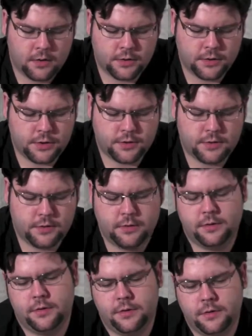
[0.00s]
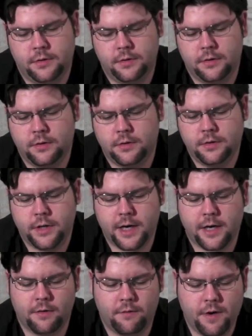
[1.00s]
Just
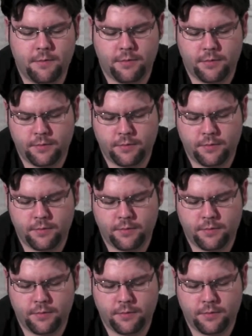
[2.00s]
take a vape